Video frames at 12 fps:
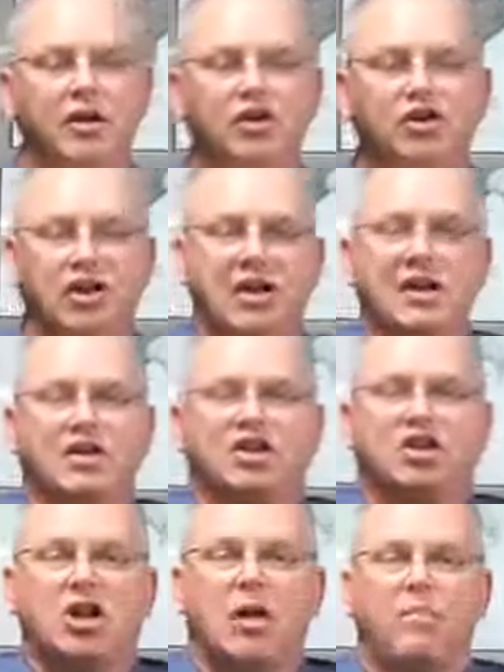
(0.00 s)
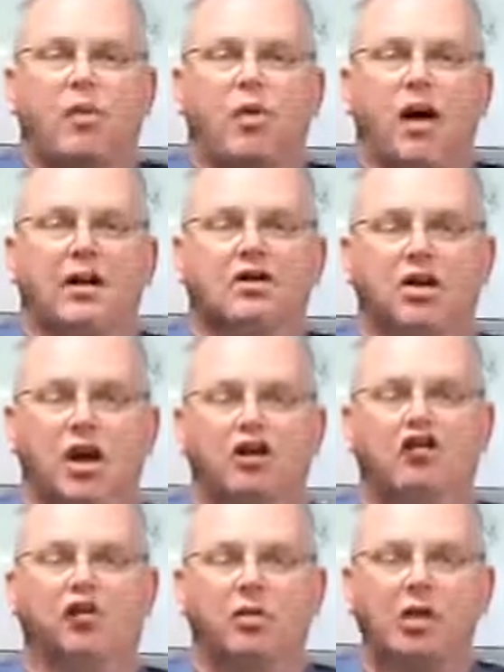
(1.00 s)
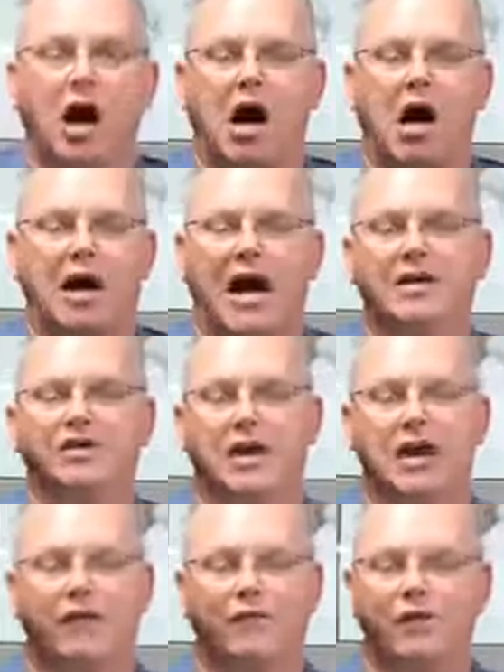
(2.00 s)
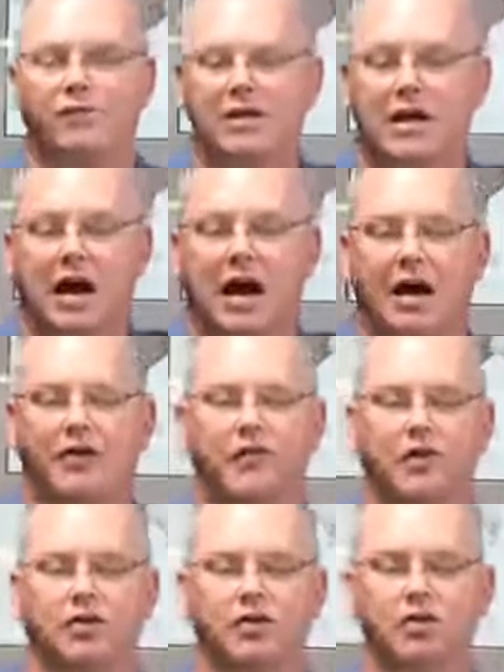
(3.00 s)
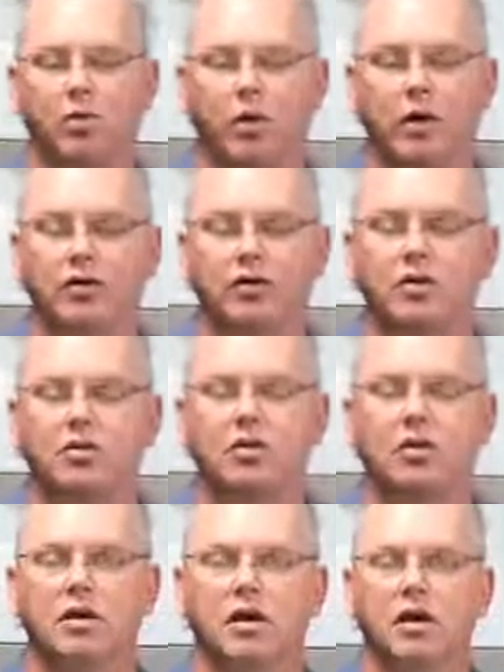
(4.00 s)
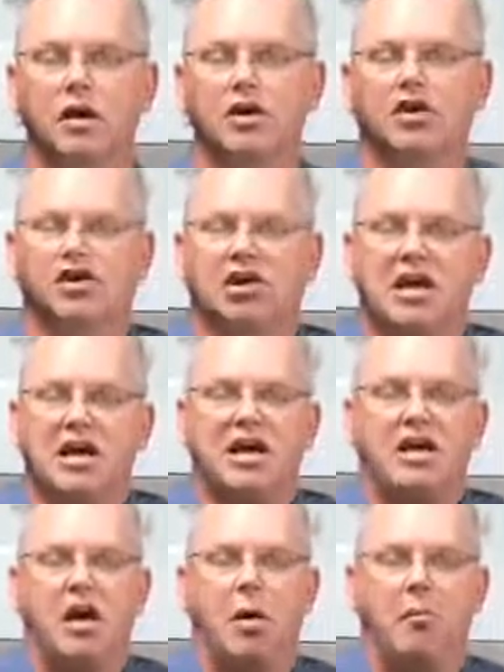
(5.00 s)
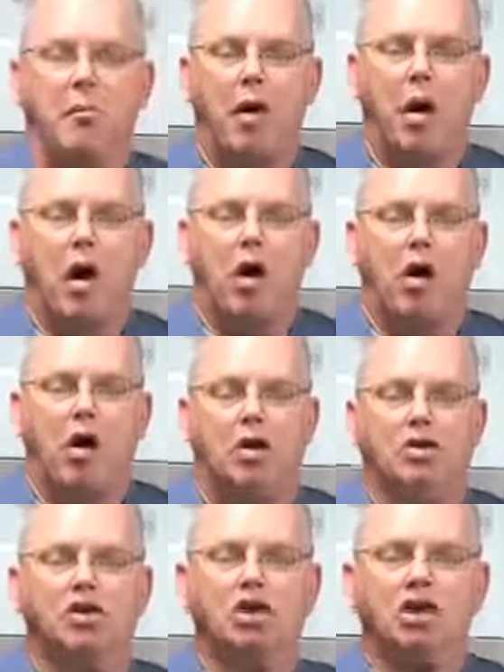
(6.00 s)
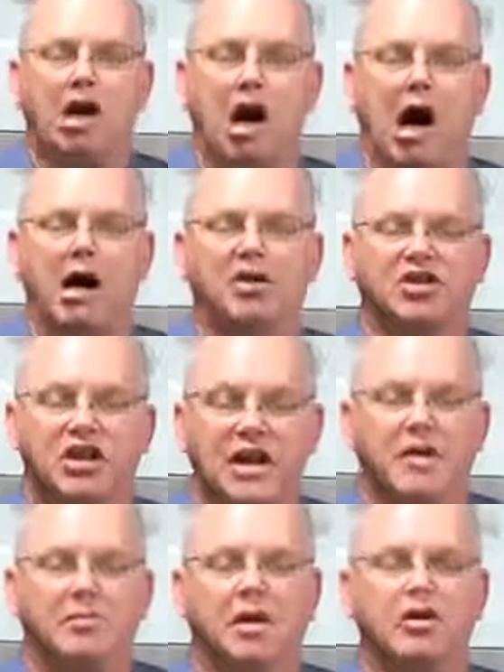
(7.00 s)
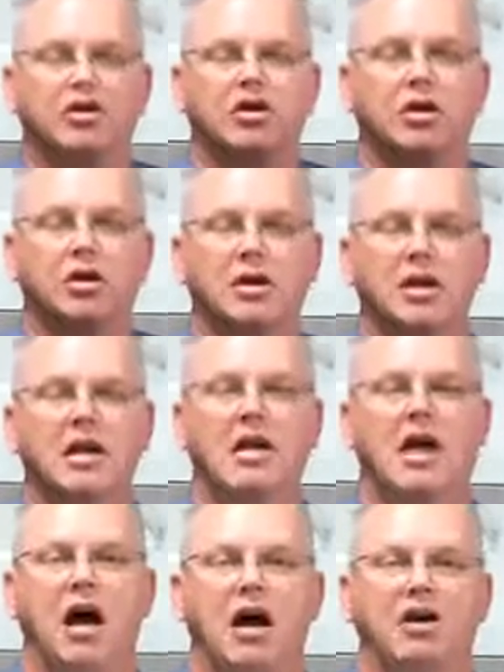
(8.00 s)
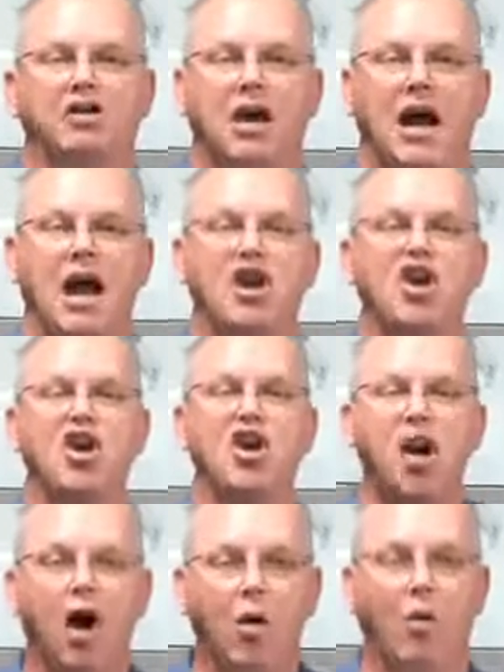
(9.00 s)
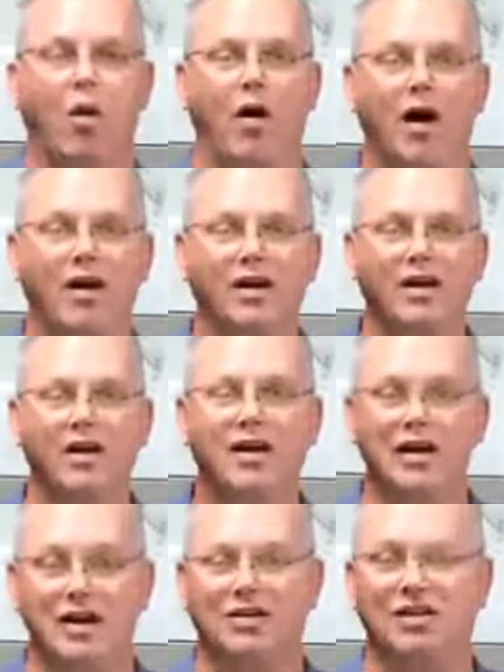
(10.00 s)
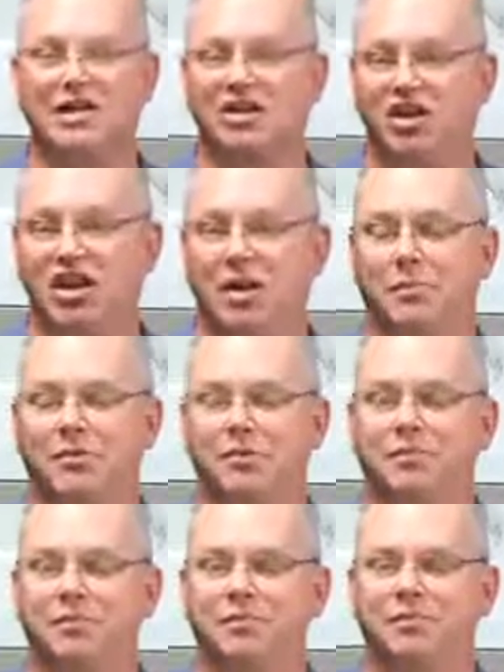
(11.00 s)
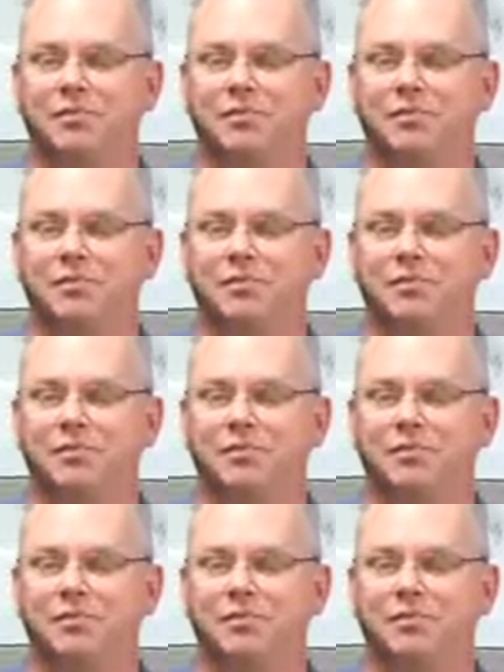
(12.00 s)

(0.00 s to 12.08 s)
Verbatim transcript: Sin separates us from God, Isaiah 59 verses 1 and 2. Sin mars God's image in us, and no one is exempt.